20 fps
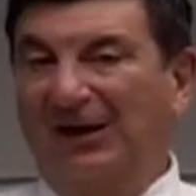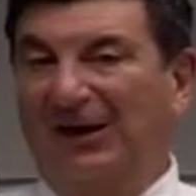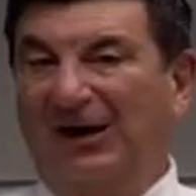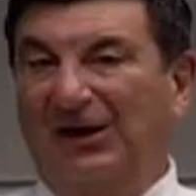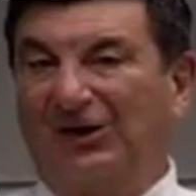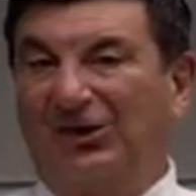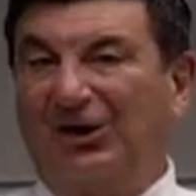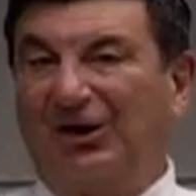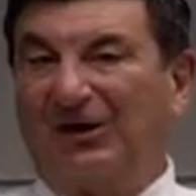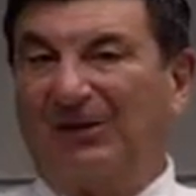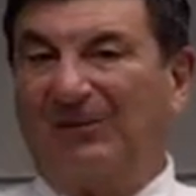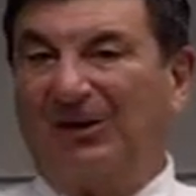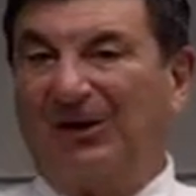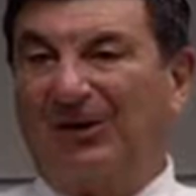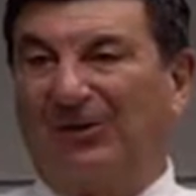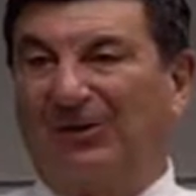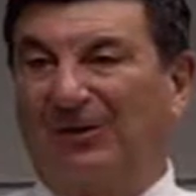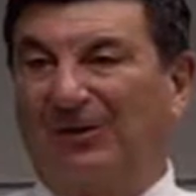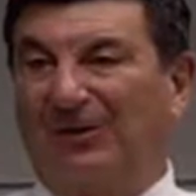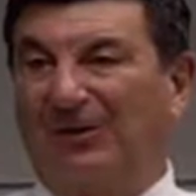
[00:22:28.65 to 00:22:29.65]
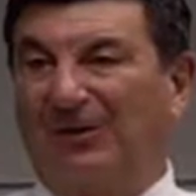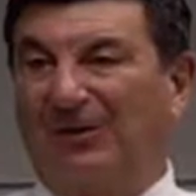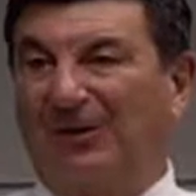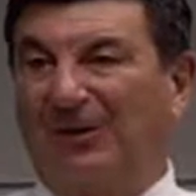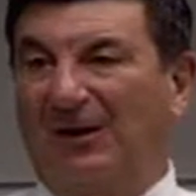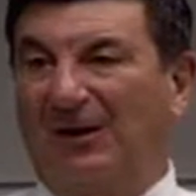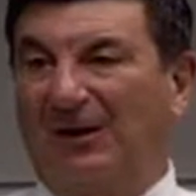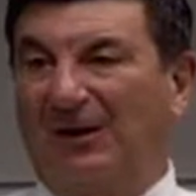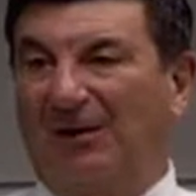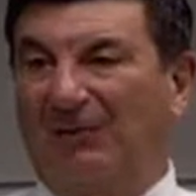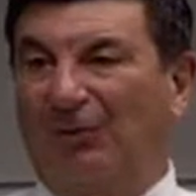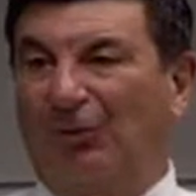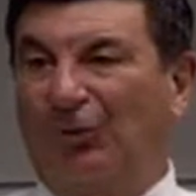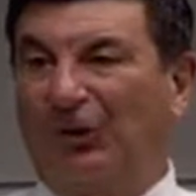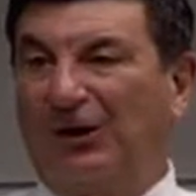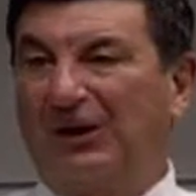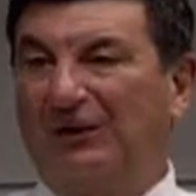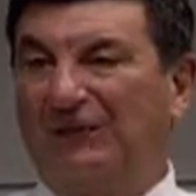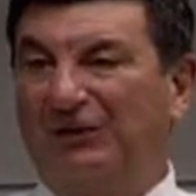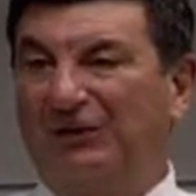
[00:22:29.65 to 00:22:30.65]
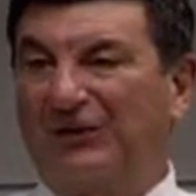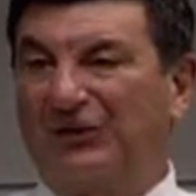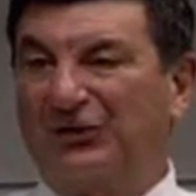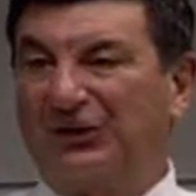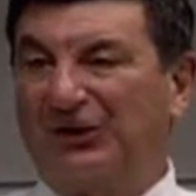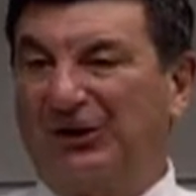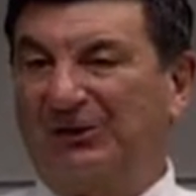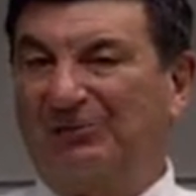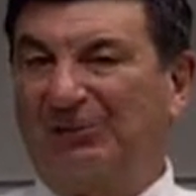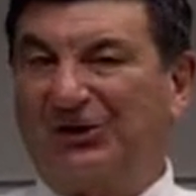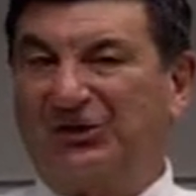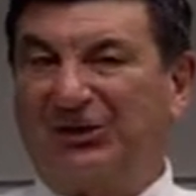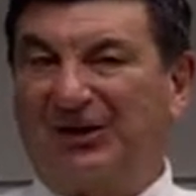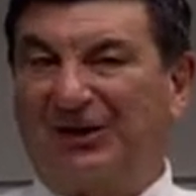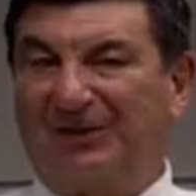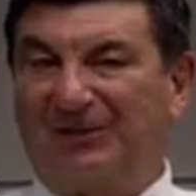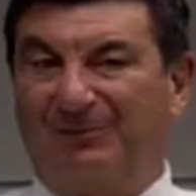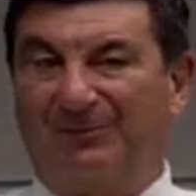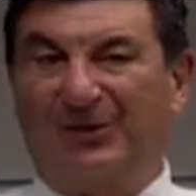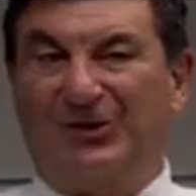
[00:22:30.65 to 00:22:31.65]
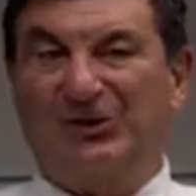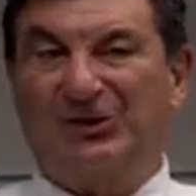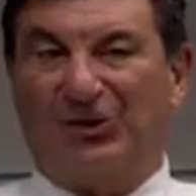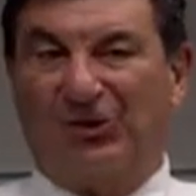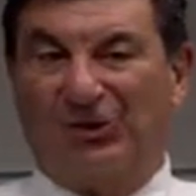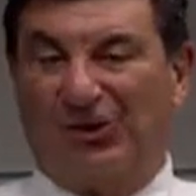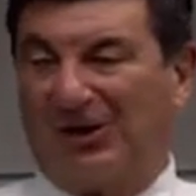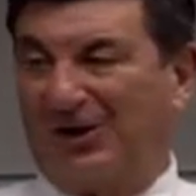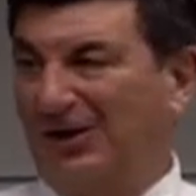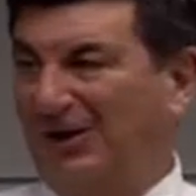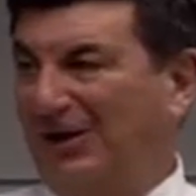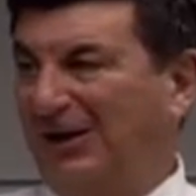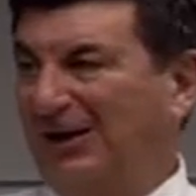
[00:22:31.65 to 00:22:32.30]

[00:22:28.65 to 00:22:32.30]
and talked about uh, working for the city, much like the Peace Corps.